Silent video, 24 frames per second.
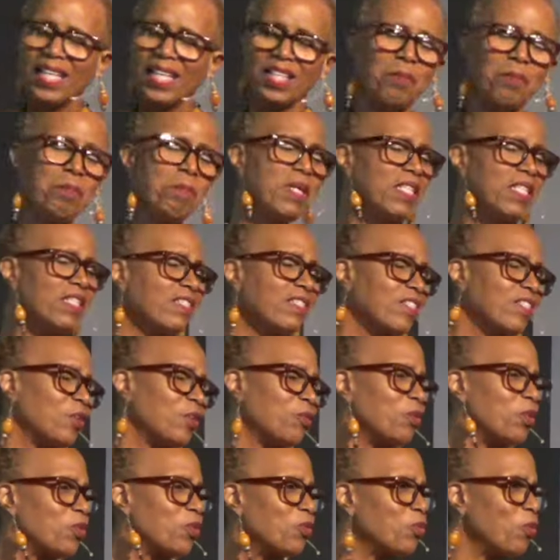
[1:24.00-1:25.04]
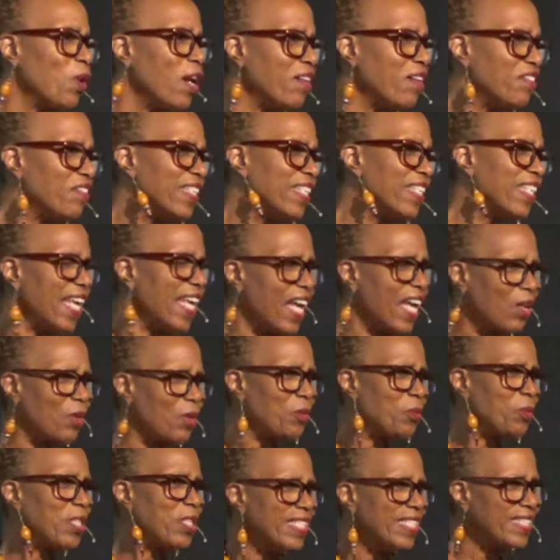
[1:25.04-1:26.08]
And the minister was Reverend
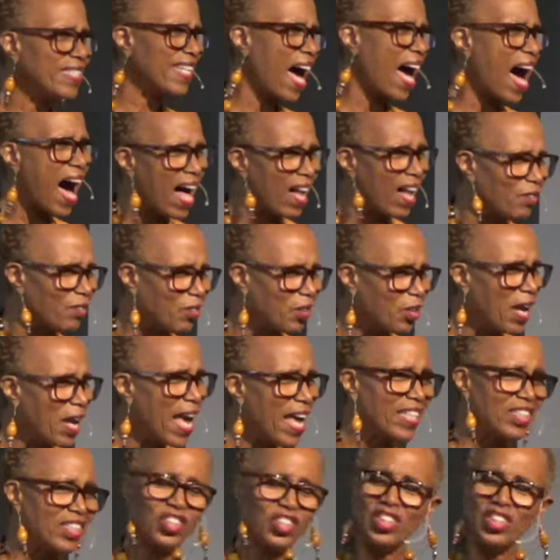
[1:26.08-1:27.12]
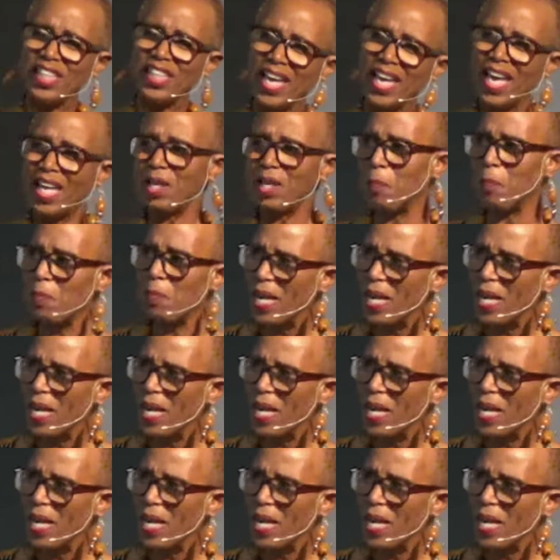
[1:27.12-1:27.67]
Eloise Oliver, and she had a